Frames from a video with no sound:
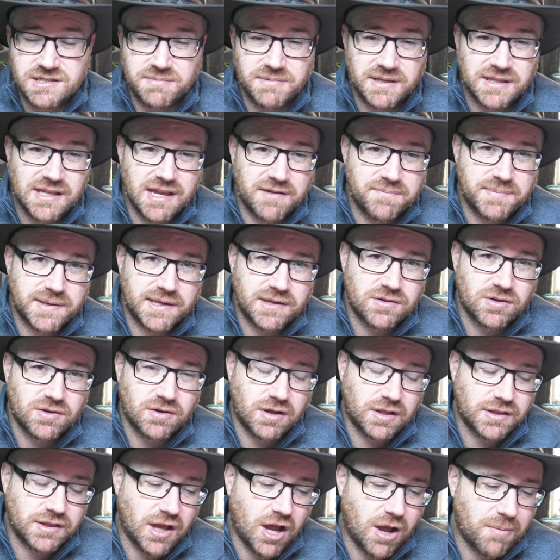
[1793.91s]
I mean, they've been caught
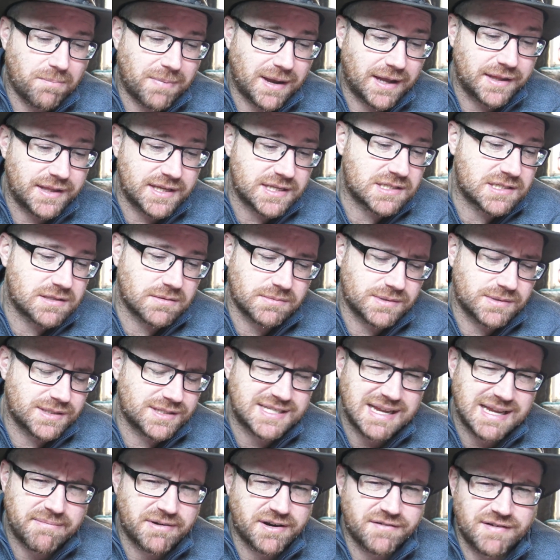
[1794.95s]
on the hop by this. The
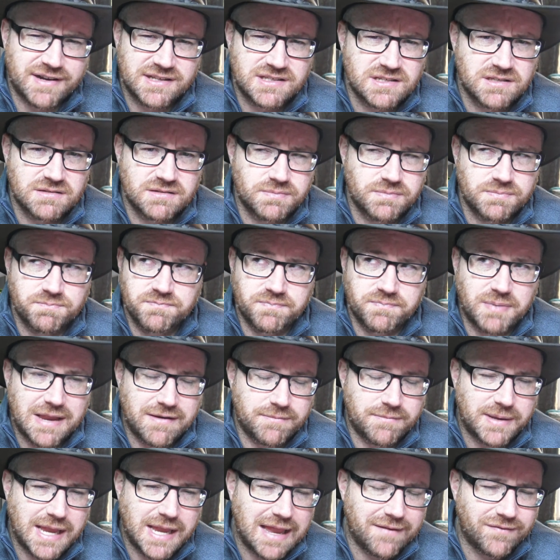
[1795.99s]
Democrats
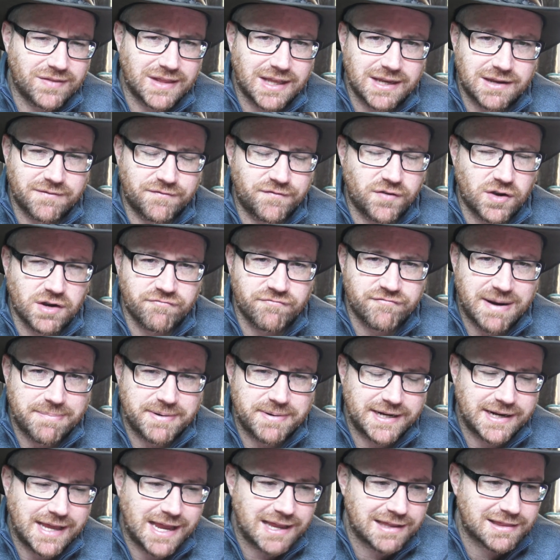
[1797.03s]
behaving like a fucking rabbit
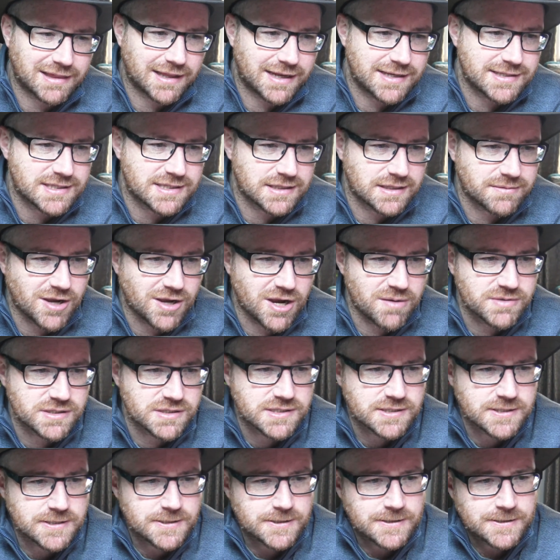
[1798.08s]
in headlights at the moment.
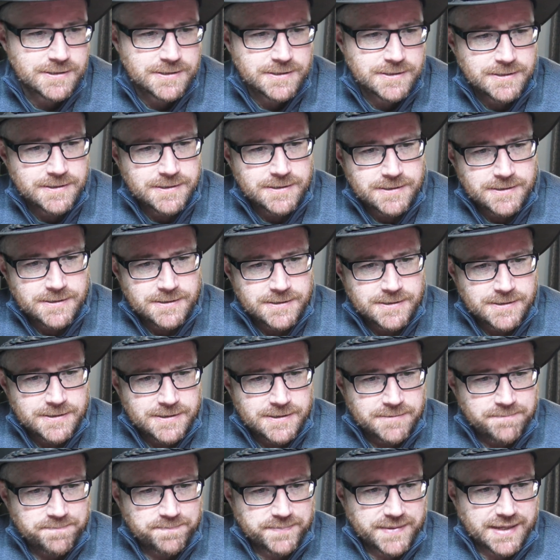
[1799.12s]

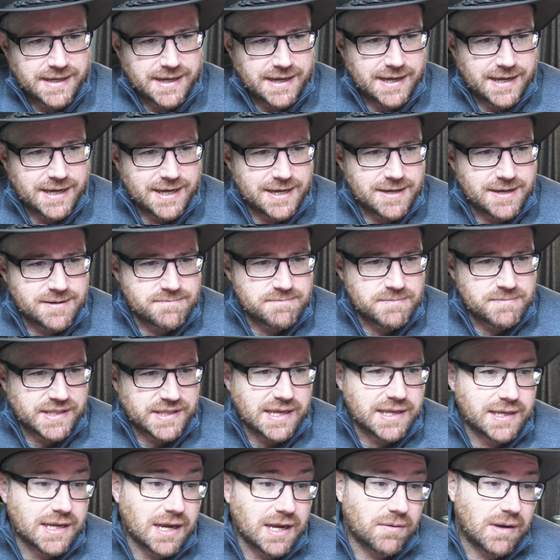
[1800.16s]
But there
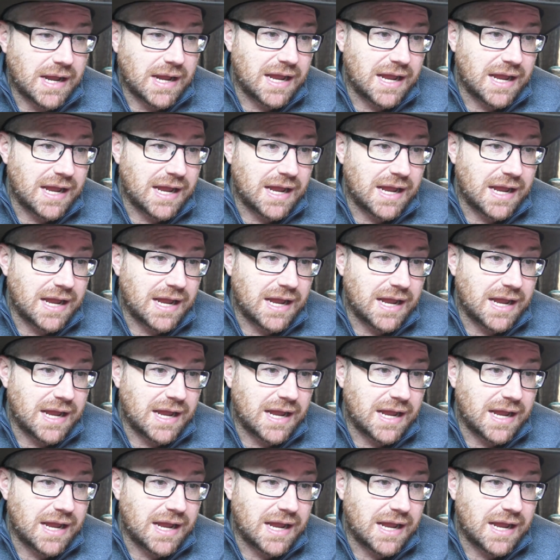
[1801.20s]
you go.